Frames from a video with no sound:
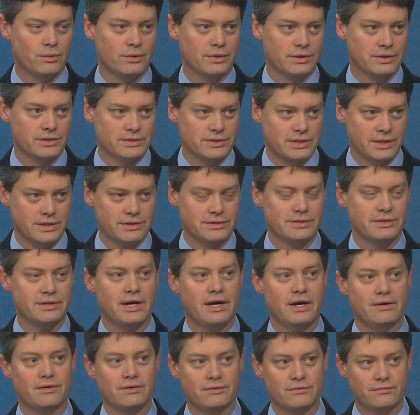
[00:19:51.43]
warning signs and
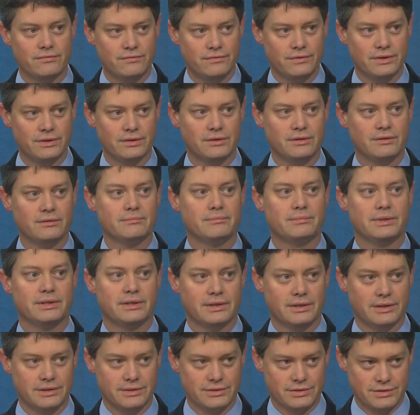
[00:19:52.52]
how you feel
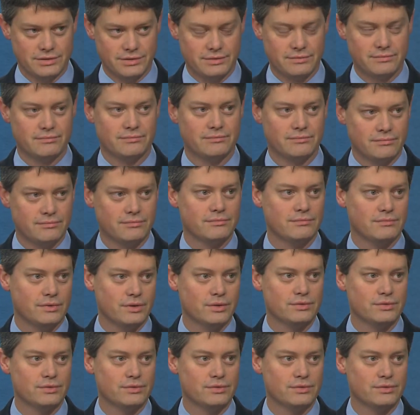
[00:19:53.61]
because mm -hmm.